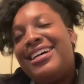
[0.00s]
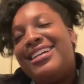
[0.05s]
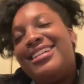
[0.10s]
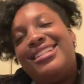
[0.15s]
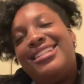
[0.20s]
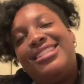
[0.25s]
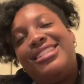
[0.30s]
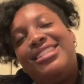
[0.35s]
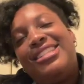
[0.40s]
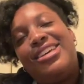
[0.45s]

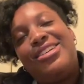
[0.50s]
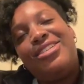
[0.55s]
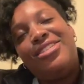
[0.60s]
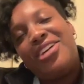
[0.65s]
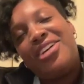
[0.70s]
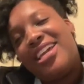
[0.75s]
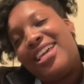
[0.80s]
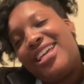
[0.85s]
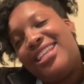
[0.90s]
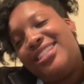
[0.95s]
So
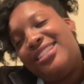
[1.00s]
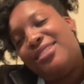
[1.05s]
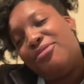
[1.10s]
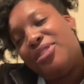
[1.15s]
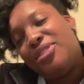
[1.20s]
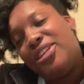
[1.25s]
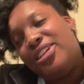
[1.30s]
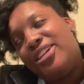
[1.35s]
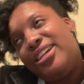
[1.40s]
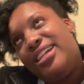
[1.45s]
I guess the
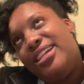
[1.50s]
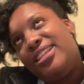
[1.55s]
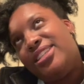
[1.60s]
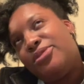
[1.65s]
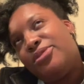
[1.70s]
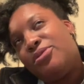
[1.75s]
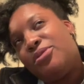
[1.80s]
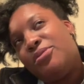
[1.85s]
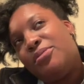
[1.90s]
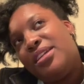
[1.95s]
better
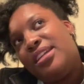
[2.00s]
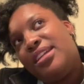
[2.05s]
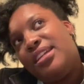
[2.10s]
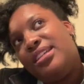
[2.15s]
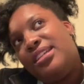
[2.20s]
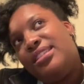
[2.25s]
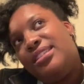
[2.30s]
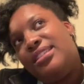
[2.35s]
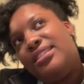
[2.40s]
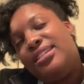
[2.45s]
answer would be
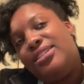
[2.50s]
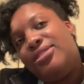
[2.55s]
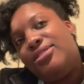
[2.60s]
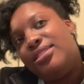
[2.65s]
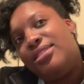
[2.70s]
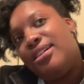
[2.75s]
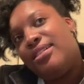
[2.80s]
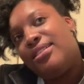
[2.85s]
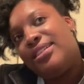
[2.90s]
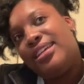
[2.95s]
still
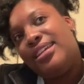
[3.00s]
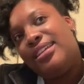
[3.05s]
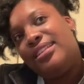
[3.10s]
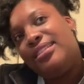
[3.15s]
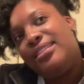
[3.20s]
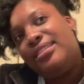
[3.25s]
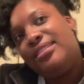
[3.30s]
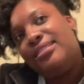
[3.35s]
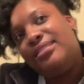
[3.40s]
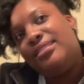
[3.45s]
talking.
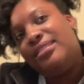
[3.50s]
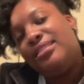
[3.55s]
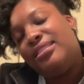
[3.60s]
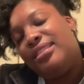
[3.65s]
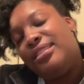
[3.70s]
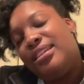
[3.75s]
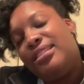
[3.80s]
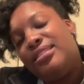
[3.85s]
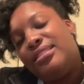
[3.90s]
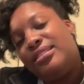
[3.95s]

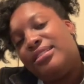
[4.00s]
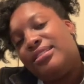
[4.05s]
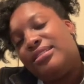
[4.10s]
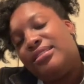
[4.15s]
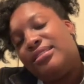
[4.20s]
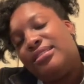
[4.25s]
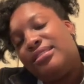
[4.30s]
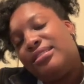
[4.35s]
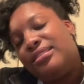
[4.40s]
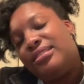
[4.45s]
That's all.
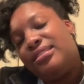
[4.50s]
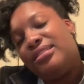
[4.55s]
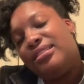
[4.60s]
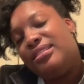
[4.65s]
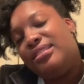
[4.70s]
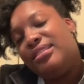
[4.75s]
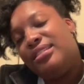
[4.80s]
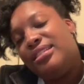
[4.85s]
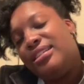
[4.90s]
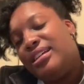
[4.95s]

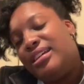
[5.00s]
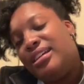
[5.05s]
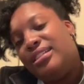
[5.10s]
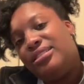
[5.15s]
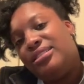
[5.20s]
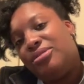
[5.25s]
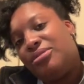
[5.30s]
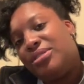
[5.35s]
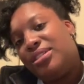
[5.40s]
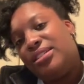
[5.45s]
I
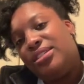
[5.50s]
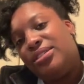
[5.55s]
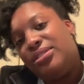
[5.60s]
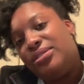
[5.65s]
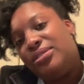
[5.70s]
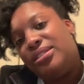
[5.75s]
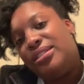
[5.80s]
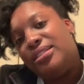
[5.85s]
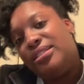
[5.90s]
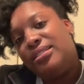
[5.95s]
don't want to do
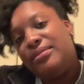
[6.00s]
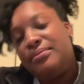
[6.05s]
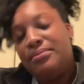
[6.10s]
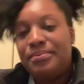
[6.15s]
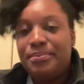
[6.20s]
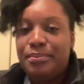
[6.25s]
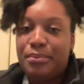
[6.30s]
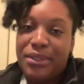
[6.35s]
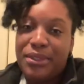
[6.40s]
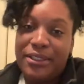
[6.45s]
it,
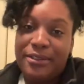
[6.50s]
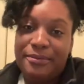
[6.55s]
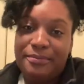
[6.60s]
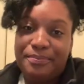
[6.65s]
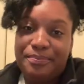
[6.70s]
but